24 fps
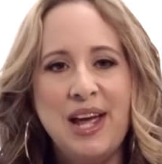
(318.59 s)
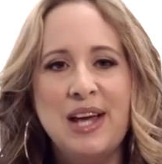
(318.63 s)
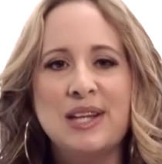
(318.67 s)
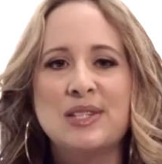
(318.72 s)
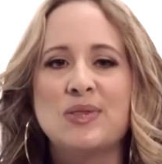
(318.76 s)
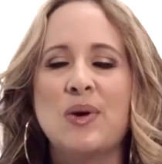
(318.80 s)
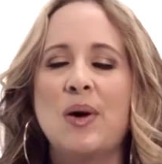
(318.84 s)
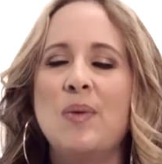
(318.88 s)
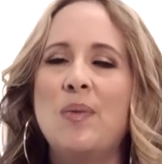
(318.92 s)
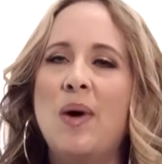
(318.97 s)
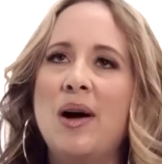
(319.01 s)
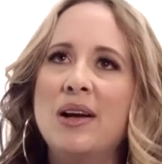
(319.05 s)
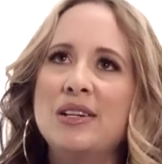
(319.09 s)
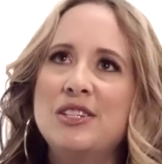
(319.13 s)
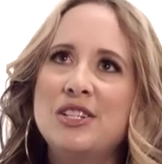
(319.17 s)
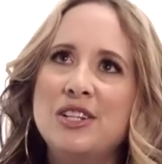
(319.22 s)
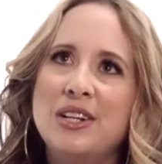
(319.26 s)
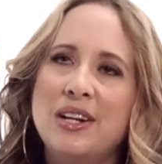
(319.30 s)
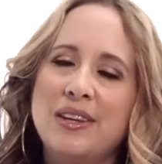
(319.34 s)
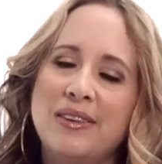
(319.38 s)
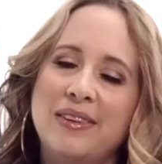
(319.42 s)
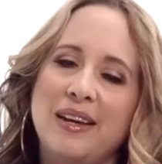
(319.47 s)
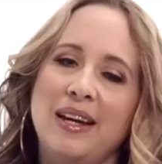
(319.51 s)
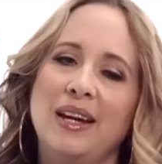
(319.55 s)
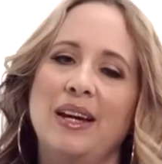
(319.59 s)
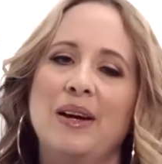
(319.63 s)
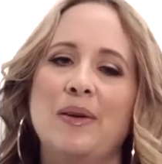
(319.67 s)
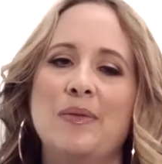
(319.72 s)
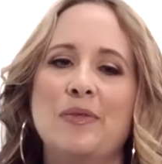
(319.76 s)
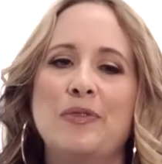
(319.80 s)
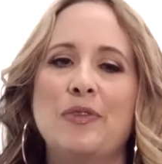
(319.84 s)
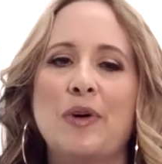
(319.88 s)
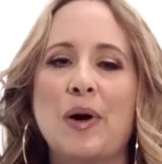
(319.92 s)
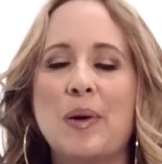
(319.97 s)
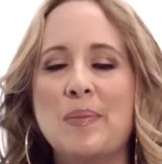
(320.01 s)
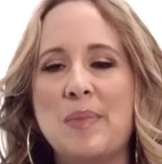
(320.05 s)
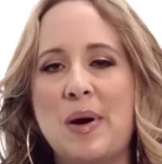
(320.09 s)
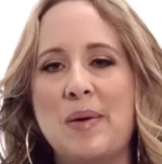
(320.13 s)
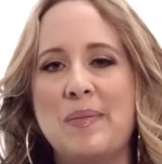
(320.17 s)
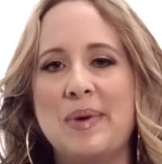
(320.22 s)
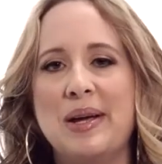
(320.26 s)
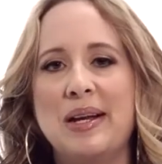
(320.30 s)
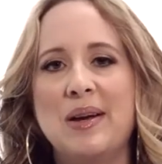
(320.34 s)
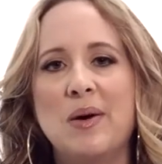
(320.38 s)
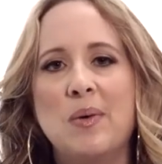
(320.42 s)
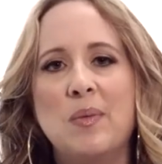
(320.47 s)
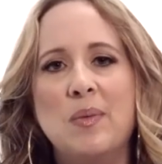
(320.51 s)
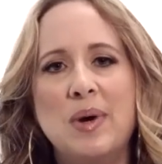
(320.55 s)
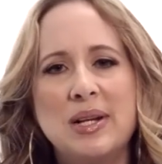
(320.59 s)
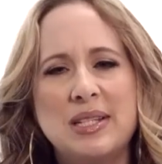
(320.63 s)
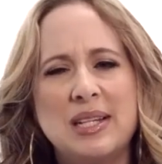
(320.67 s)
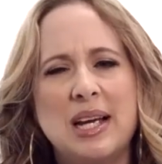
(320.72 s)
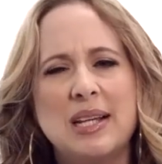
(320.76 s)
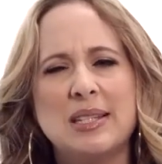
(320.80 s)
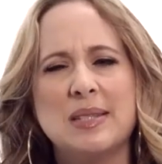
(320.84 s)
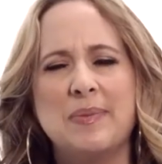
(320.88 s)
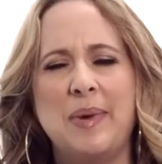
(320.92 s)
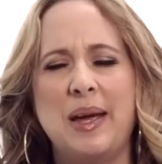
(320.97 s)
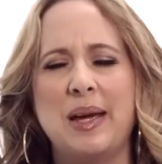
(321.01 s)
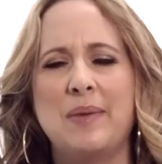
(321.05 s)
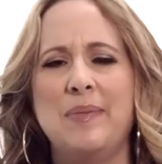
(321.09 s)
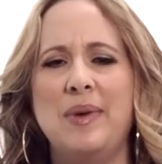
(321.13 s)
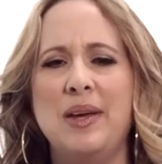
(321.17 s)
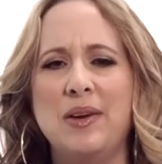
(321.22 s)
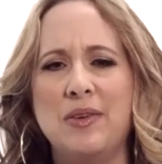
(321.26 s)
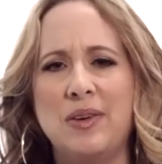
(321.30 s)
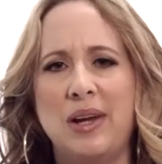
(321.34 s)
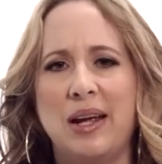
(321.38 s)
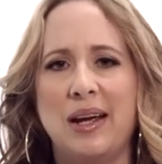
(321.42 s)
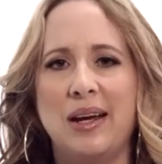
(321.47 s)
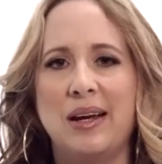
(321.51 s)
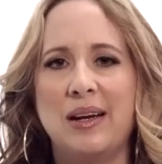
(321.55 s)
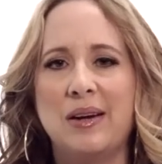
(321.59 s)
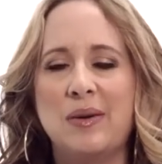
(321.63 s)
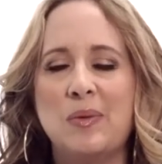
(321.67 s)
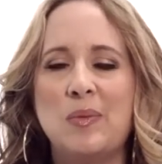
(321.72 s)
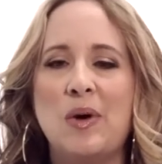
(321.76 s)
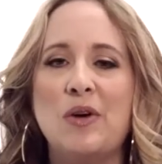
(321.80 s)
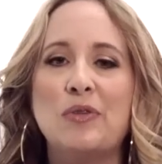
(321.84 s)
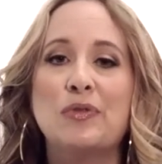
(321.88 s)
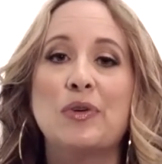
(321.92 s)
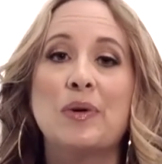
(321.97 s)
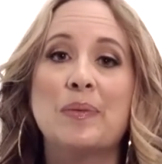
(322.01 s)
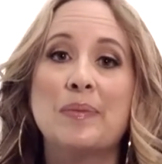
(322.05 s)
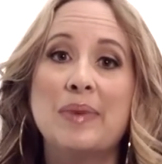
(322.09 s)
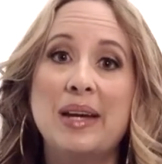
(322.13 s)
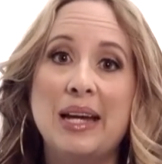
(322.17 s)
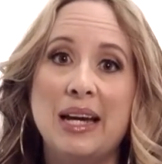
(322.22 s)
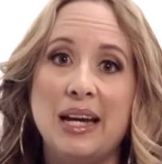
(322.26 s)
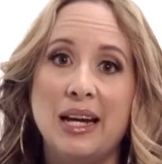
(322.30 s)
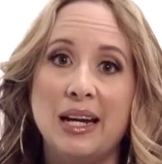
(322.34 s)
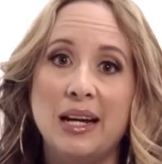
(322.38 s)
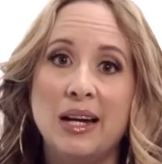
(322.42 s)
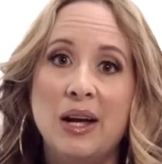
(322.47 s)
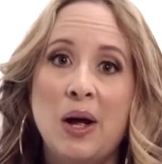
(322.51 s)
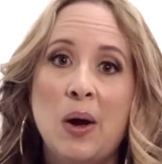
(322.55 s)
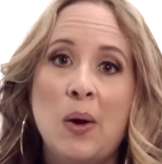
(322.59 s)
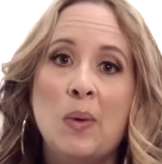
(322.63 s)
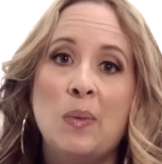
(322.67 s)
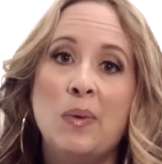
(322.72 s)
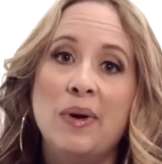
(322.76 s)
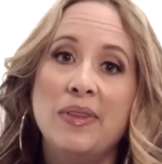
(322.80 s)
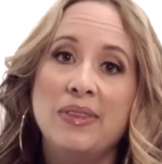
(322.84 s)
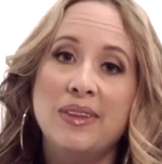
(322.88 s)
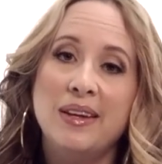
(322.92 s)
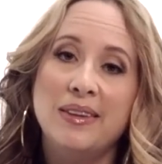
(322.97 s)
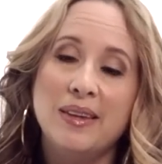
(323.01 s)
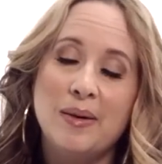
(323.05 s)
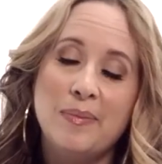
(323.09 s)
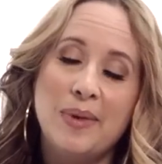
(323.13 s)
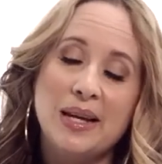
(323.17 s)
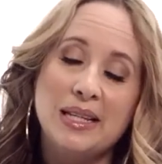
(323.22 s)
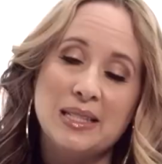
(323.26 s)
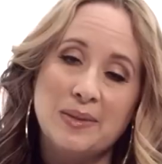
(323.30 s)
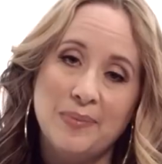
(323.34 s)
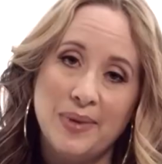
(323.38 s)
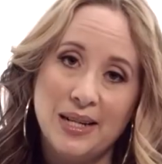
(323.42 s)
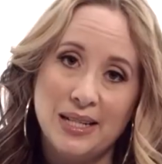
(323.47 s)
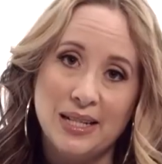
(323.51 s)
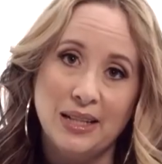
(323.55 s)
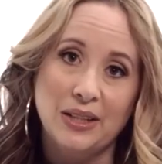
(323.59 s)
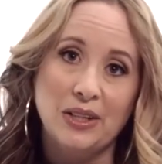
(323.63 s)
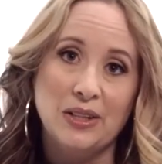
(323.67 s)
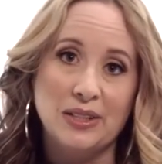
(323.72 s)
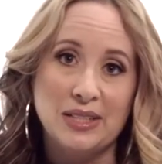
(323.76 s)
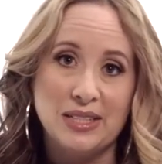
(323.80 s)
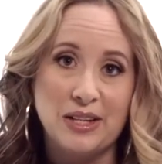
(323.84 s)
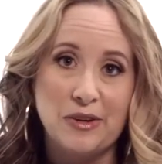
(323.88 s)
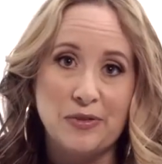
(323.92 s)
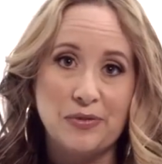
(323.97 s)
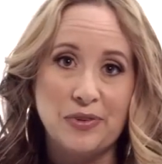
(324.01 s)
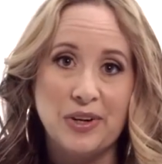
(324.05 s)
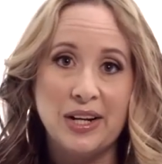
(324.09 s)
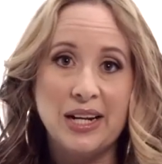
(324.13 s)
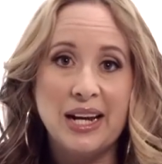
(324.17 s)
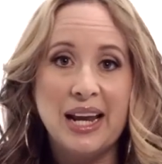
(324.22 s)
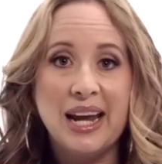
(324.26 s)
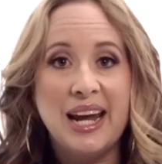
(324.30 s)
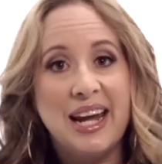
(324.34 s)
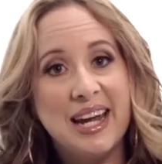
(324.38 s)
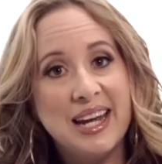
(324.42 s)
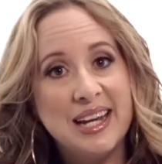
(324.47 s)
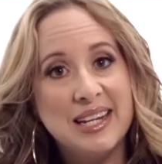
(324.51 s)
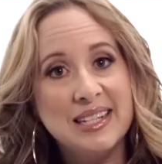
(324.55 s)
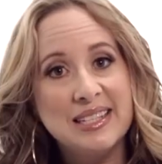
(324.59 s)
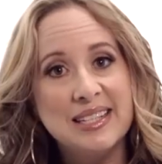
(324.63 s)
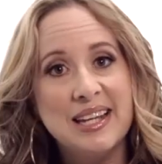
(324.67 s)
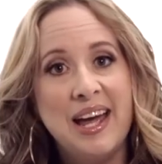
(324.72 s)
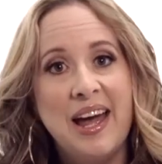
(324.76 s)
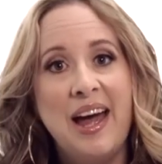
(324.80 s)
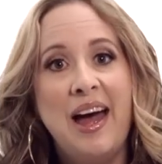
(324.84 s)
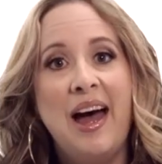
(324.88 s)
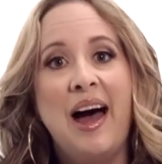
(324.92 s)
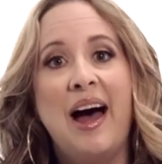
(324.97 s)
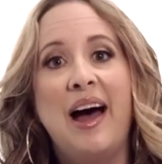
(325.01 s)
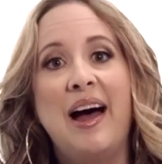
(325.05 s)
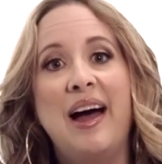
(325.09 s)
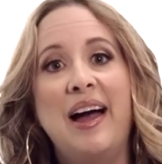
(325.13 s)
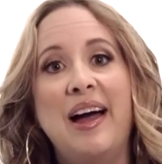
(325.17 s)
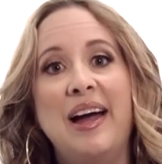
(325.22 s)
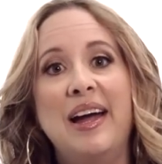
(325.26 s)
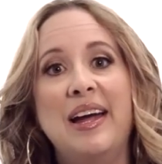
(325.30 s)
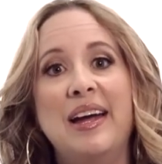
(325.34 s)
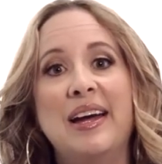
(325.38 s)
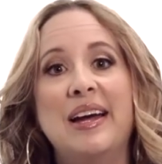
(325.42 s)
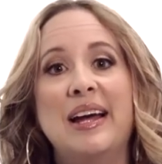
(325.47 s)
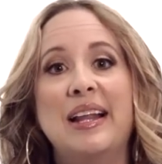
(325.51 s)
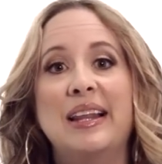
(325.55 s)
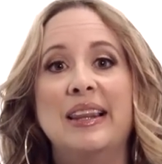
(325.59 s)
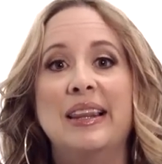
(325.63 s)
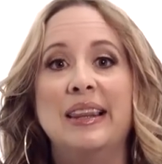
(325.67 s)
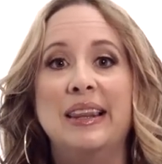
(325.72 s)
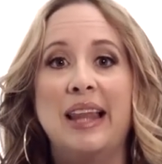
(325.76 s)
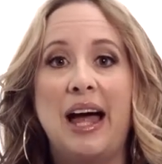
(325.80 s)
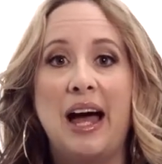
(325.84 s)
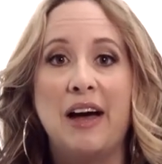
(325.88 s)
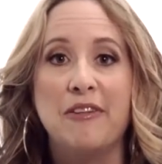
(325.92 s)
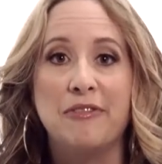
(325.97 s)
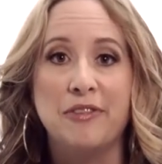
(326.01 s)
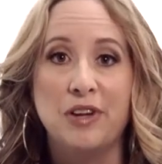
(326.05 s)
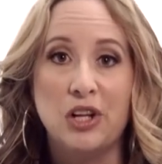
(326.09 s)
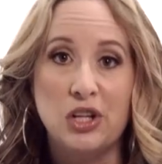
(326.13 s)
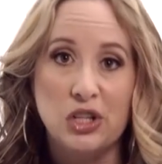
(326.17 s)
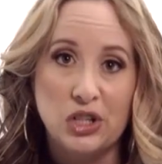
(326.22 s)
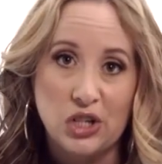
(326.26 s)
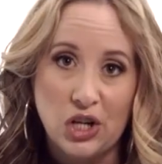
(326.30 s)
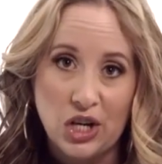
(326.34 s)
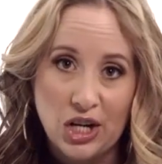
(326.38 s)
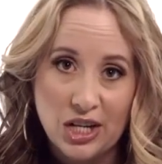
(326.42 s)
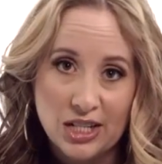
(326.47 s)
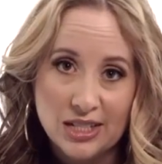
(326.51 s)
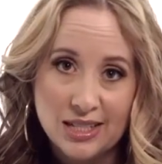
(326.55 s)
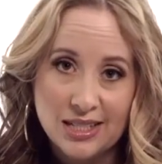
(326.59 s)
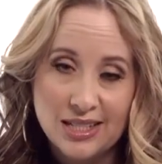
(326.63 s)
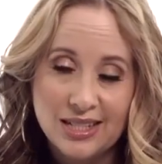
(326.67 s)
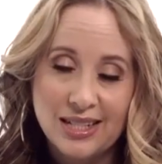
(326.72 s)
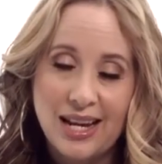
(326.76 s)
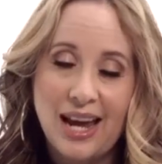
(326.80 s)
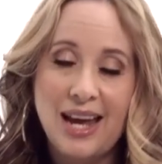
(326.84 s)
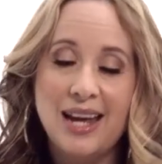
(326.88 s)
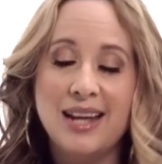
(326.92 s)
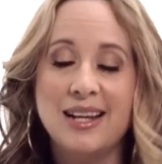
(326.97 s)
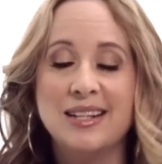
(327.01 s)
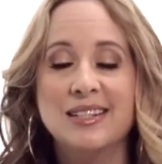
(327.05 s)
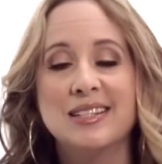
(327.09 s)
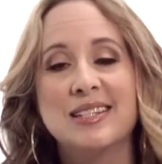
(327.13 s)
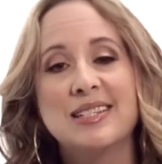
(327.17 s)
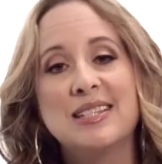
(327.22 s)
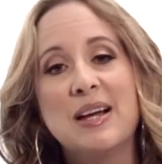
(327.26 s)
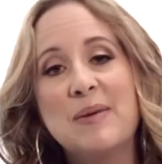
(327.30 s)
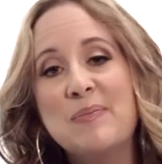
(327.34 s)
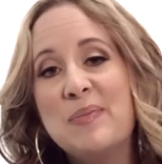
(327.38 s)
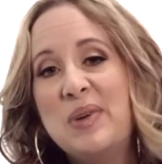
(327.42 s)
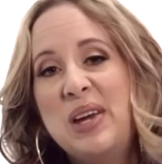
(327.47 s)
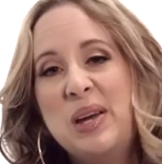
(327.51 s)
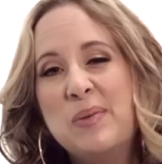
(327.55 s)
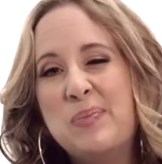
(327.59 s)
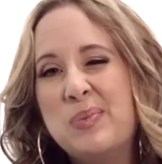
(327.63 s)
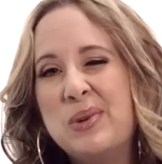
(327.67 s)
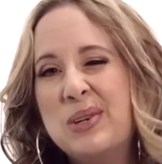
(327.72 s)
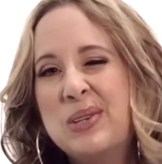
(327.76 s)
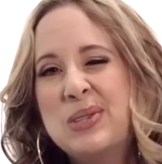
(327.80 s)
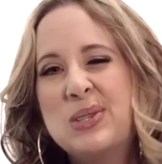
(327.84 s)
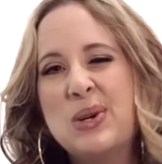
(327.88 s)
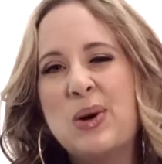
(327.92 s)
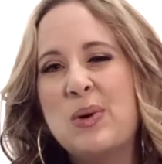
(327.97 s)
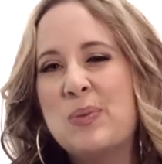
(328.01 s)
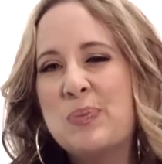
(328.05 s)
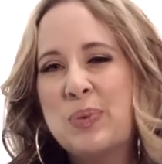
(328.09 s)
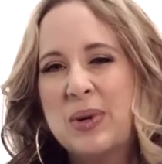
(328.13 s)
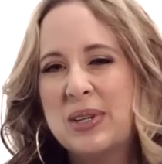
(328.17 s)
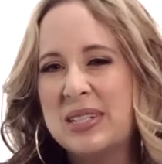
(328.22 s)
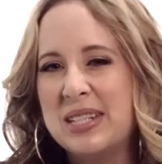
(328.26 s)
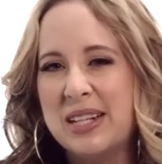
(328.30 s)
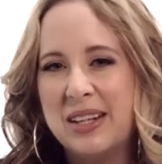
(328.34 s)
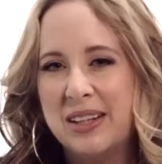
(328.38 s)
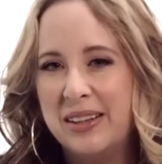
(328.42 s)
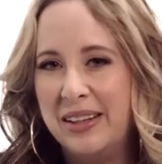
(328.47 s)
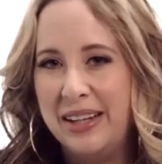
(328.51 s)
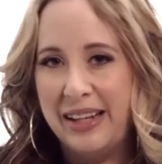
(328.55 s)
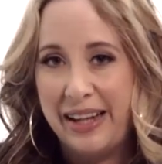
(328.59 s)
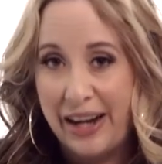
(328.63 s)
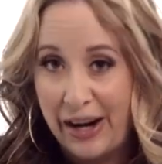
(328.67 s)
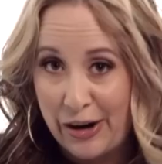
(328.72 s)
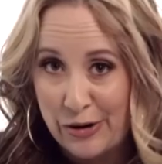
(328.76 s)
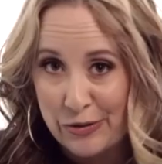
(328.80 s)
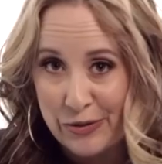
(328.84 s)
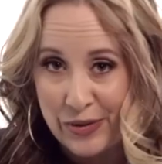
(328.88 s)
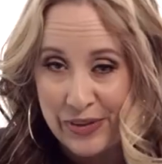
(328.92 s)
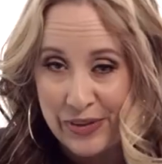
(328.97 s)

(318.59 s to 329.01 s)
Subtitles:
So I want you to think of, for a moment, what does make me unique? Well, for me, one thing that makes me a little different is I laugh a lot, and some people don't particularly care